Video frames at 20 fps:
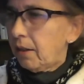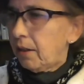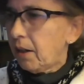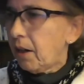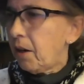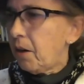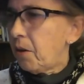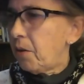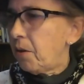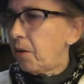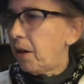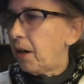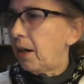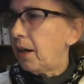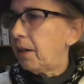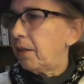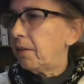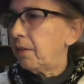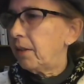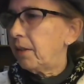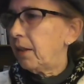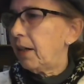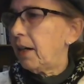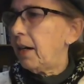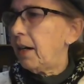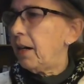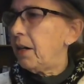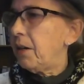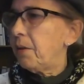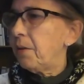Wow. So
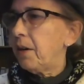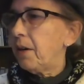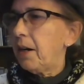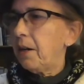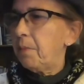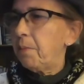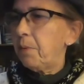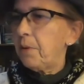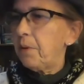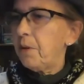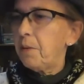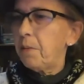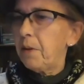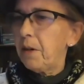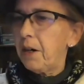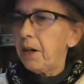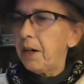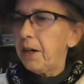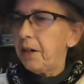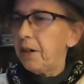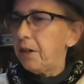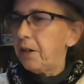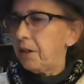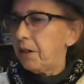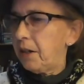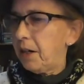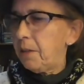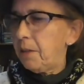anyway, poor Mario.